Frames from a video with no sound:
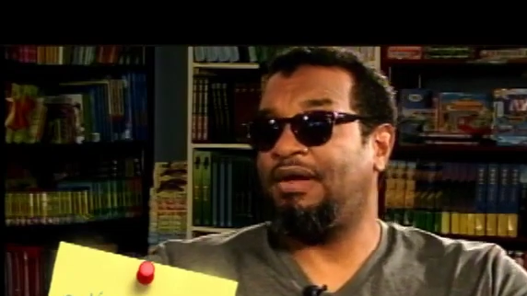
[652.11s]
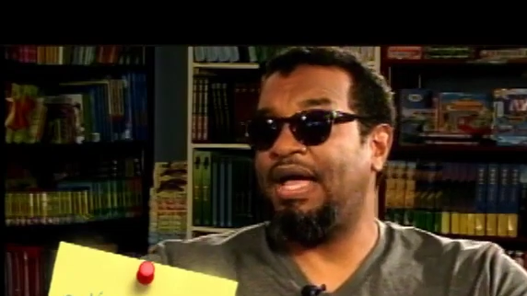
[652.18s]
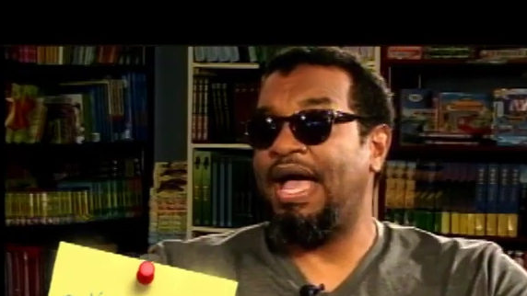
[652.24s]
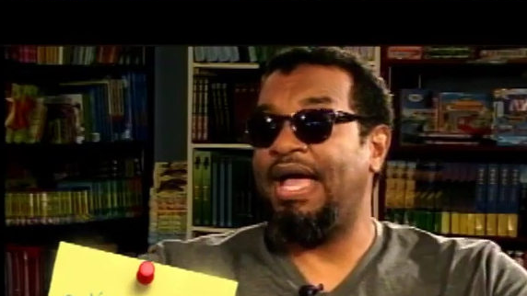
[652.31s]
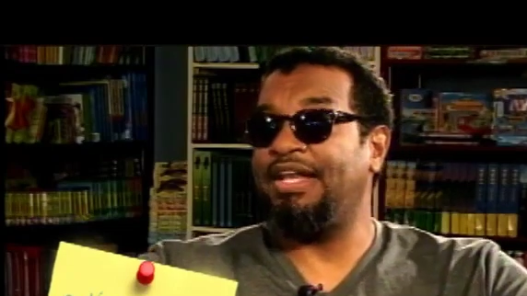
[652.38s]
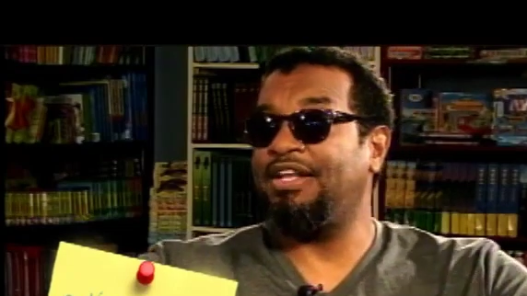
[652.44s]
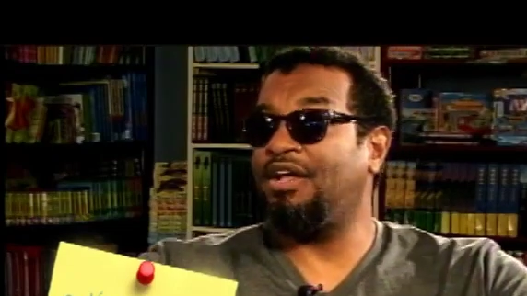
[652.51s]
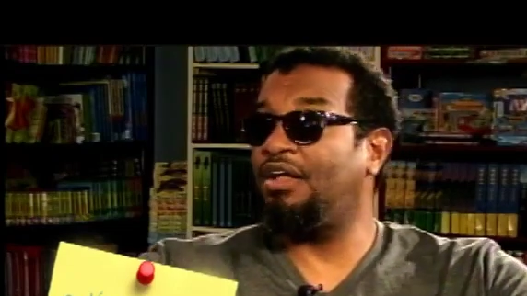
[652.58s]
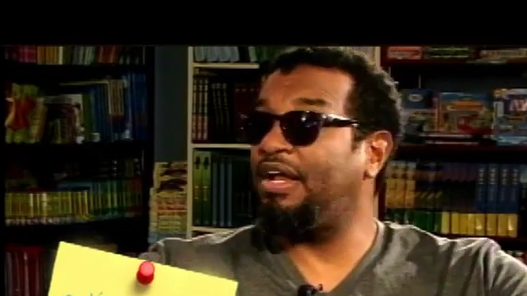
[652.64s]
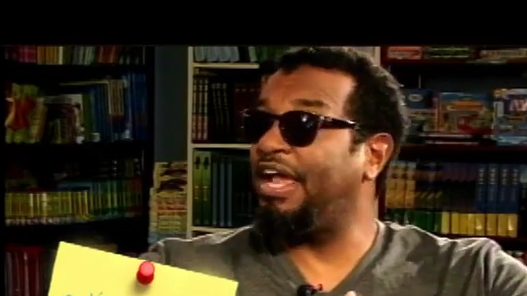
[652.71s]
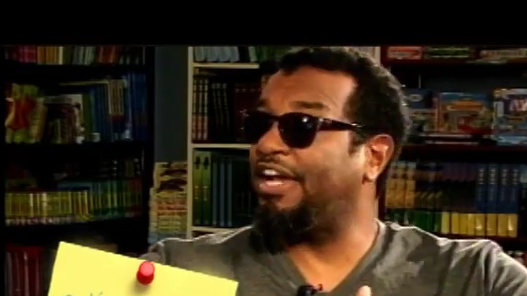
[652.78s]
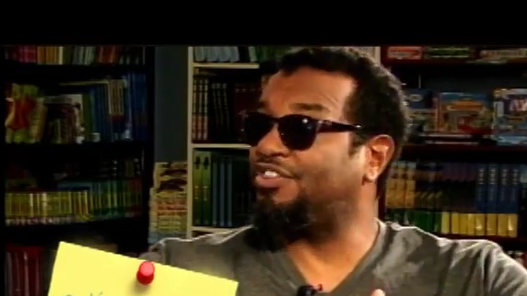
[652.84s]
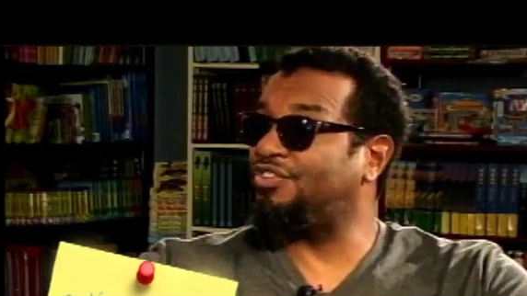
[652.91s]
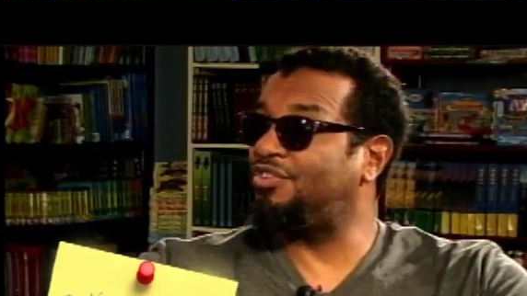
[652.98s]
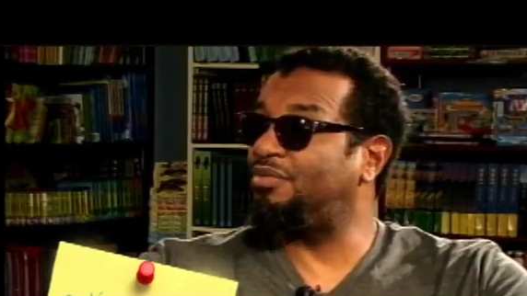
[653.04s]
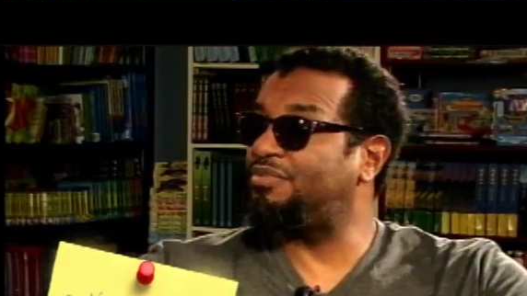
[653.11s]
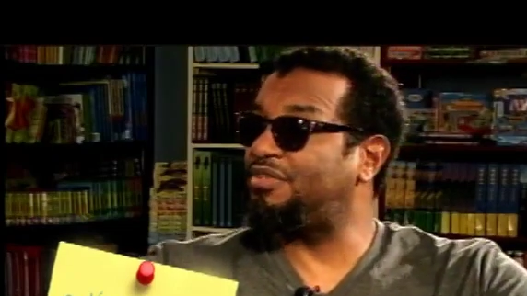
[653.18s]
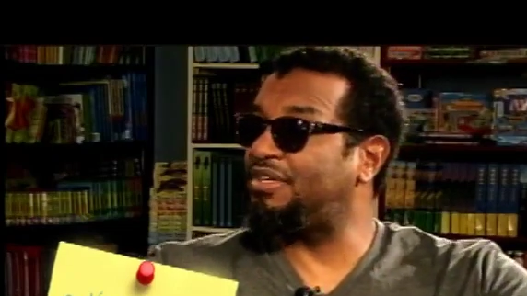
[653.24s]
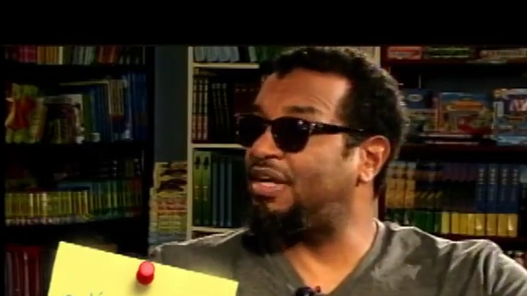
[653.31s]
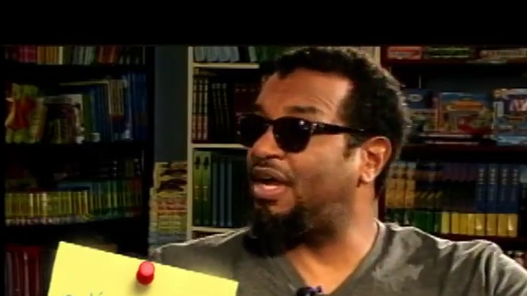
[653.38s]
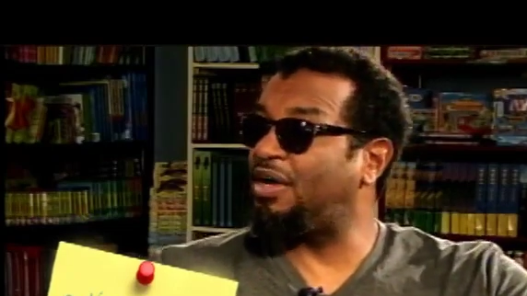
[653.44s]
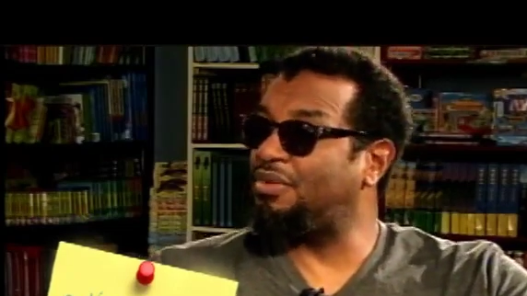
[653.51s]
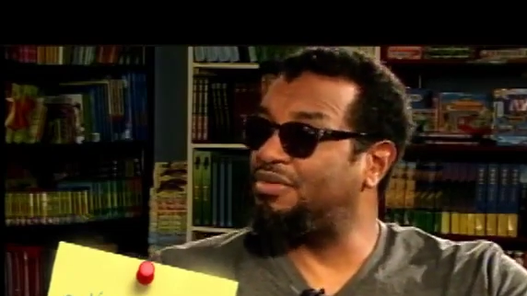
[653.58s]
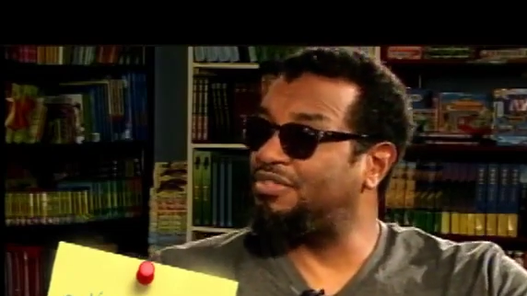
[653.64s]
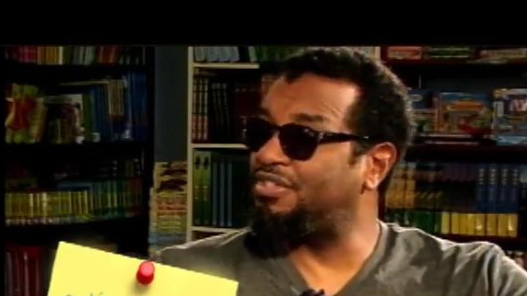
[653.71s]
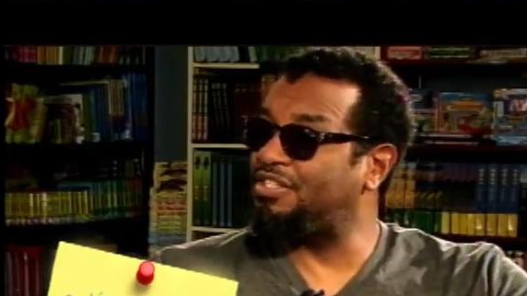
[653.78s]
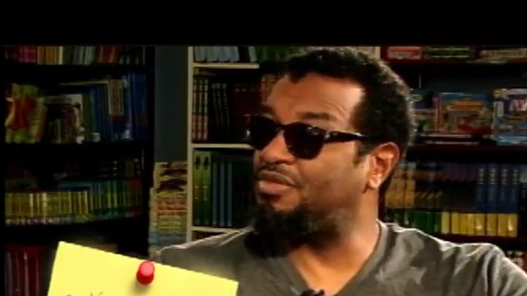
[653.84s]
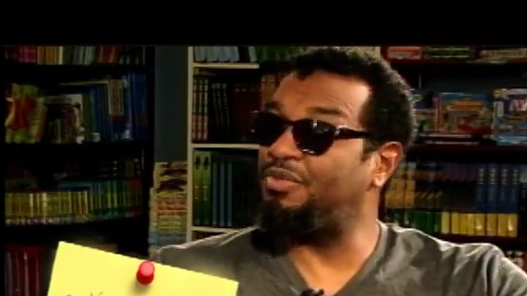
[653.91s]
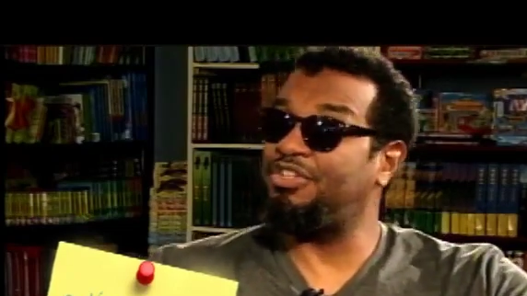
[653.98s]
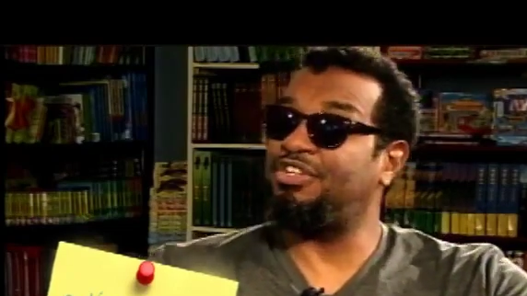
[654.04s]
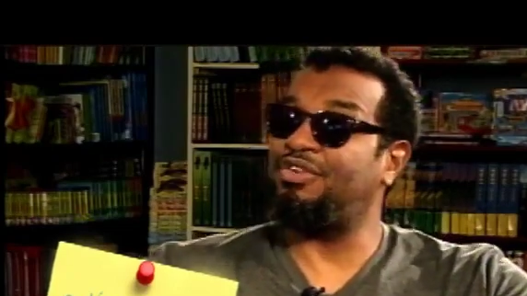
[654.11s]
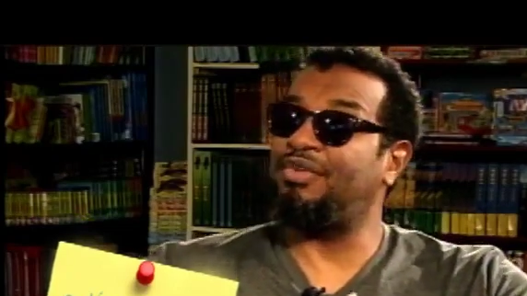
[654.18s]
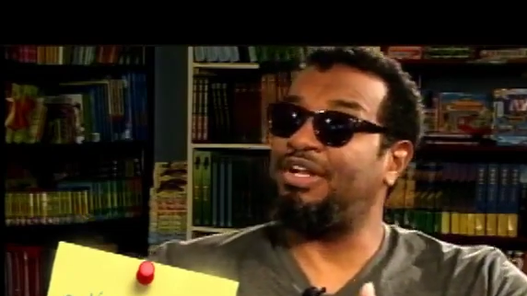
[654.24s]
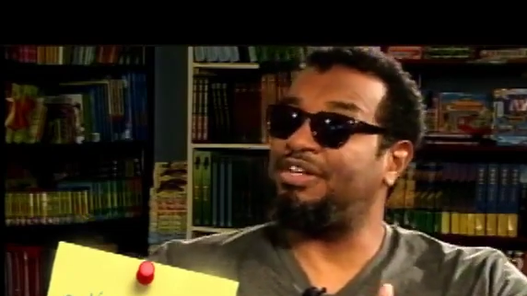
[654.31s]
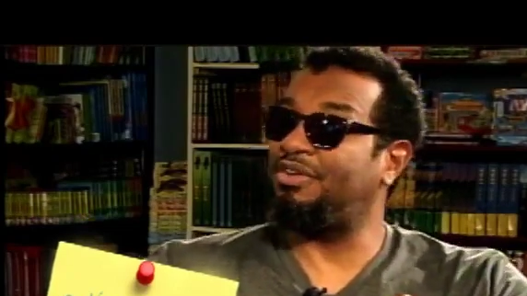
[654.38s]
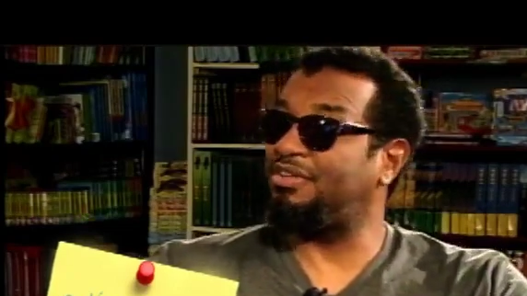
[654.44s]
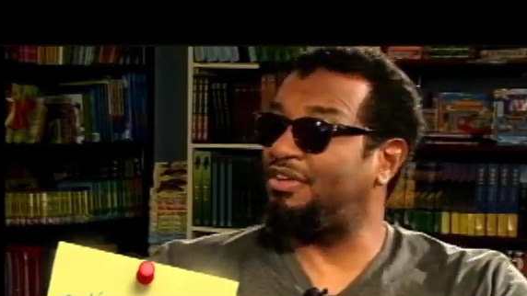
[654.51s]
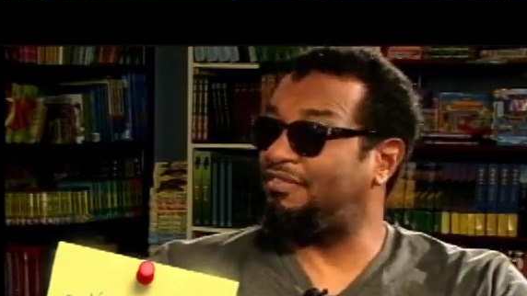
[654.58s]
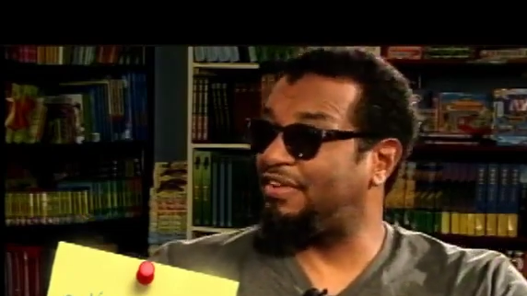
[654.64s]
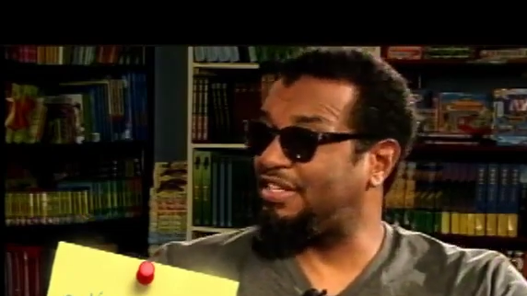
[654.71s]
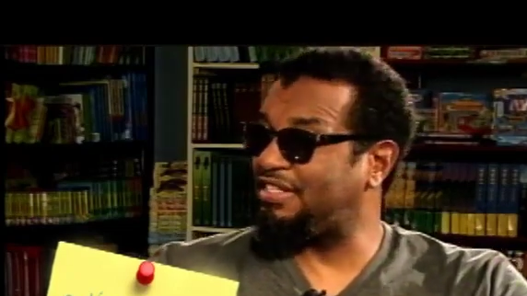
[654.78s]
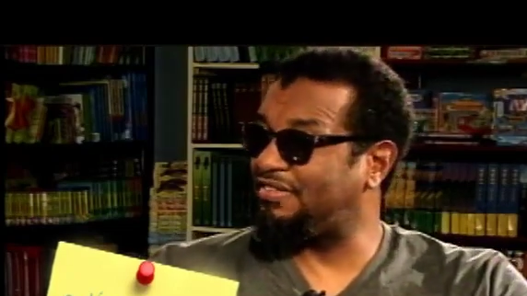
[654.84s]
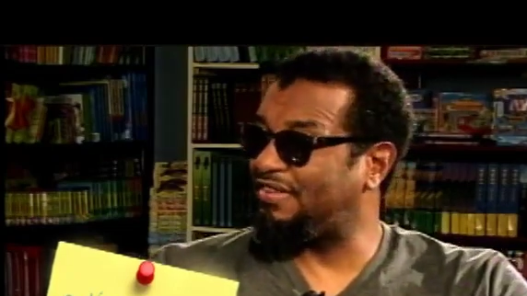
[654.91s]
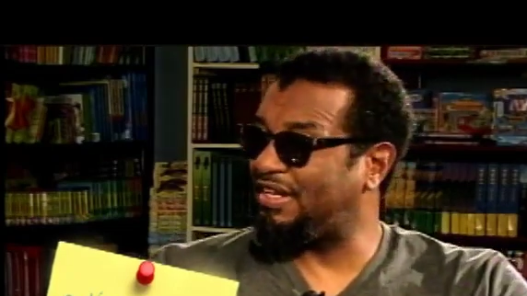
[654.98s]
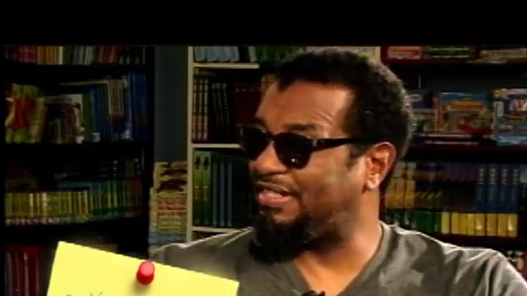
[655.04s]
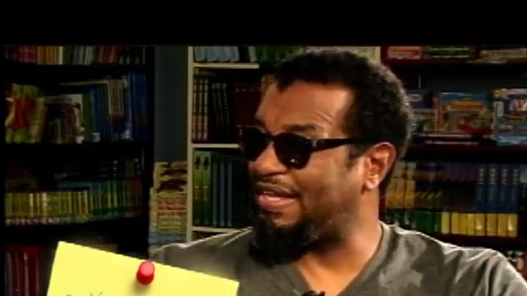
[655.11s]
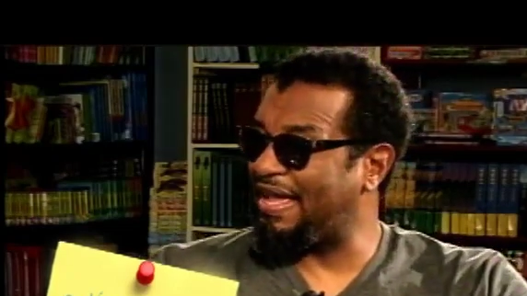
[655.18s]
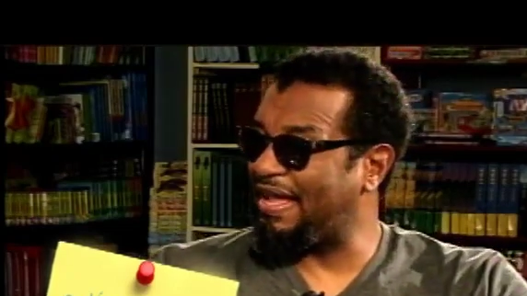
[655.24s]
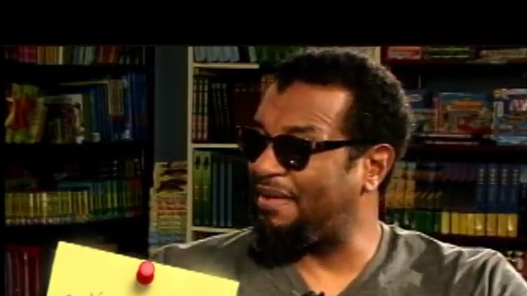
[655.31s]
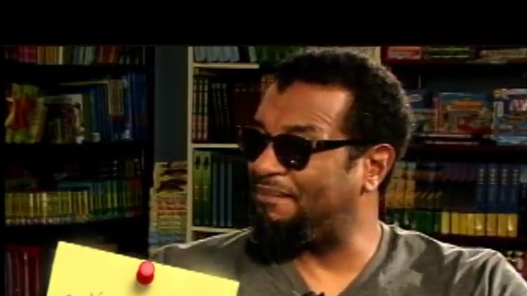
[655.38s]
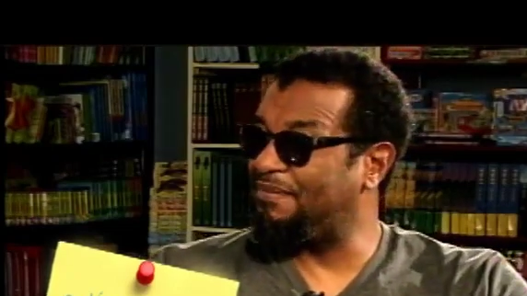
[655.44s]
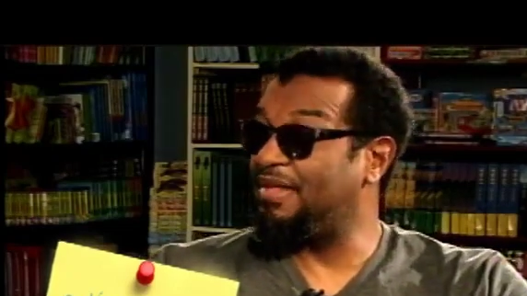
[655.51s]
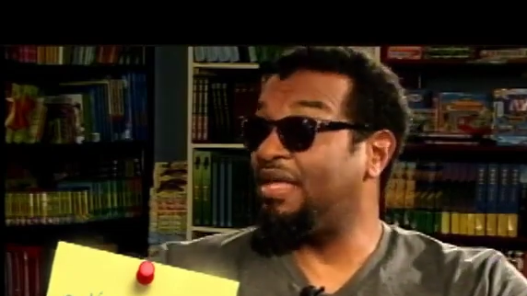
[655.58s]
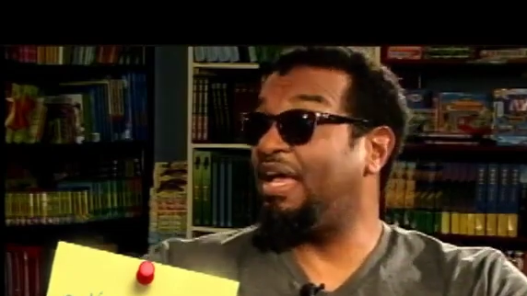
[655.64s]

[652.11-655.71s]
added on extra rooms to their houses, which they rent out in festival time,